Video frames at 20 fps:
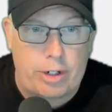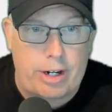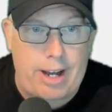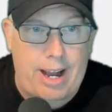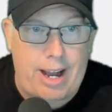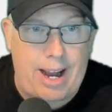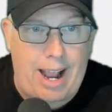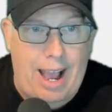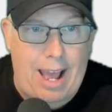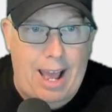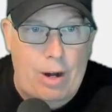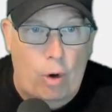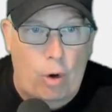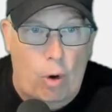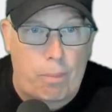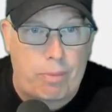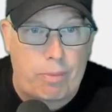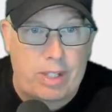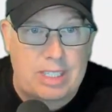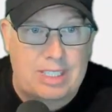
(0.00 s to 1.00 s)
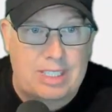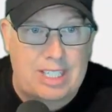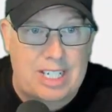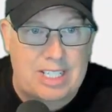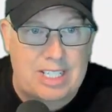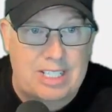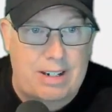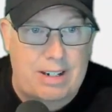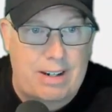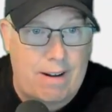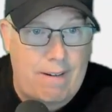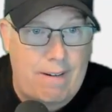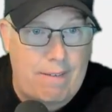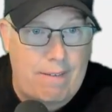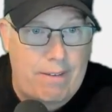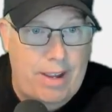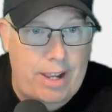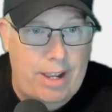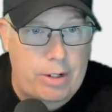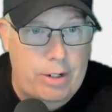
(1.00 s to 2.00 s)
the day at home this season.
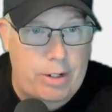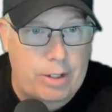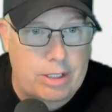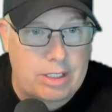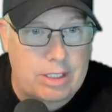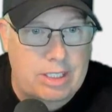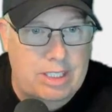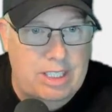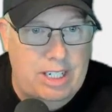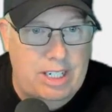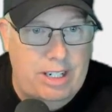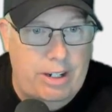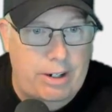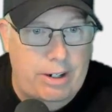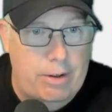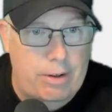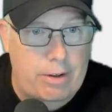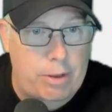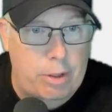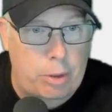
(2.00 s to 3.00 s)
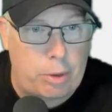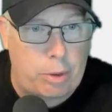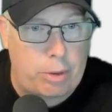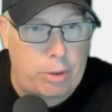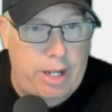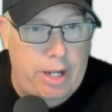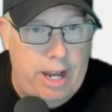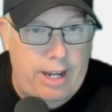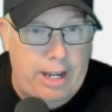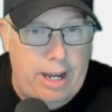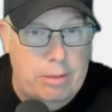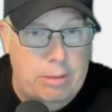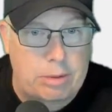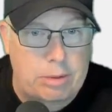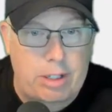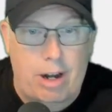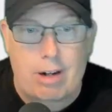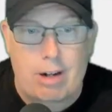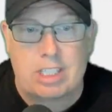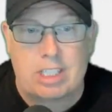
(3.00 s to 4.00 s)
And you can see here through day
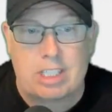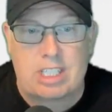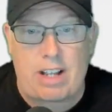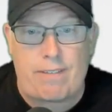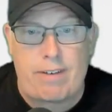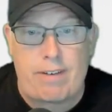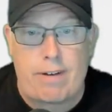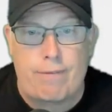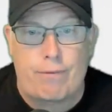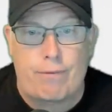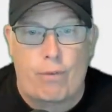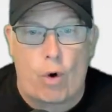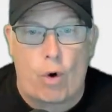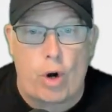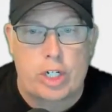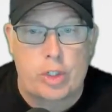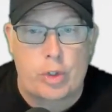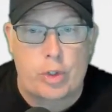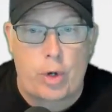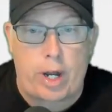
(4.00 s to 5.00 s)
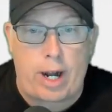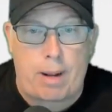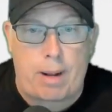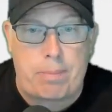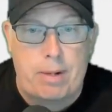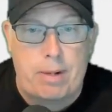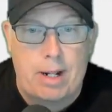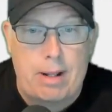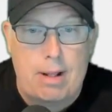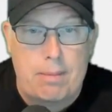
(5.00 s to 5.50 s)
games, they are 7-4 straight up.